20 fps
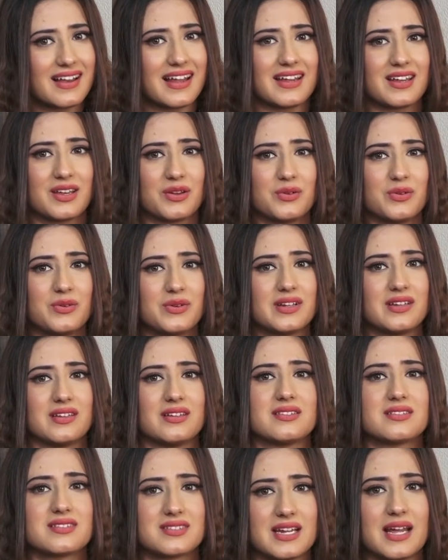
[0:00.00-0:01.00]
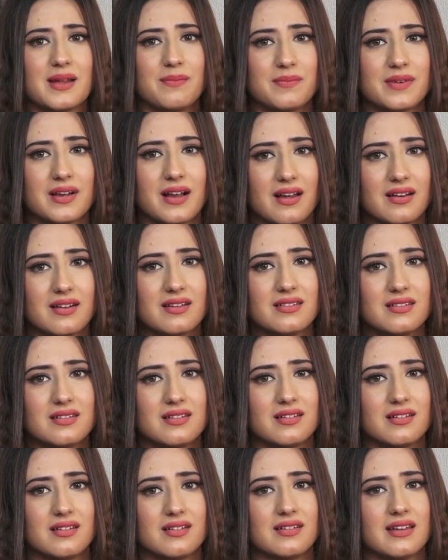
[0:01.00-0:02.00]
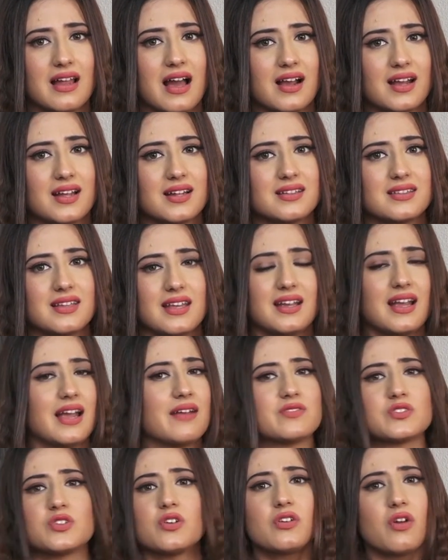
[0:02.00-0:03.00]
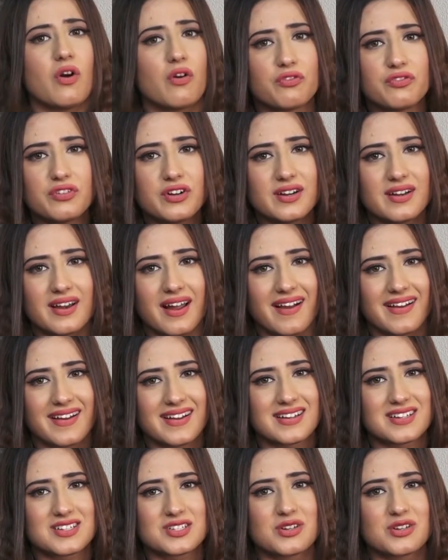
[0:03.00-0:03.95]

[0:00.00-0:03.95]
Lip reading: Like, you know, in this time current Nagin thing, I was not offered Nagin.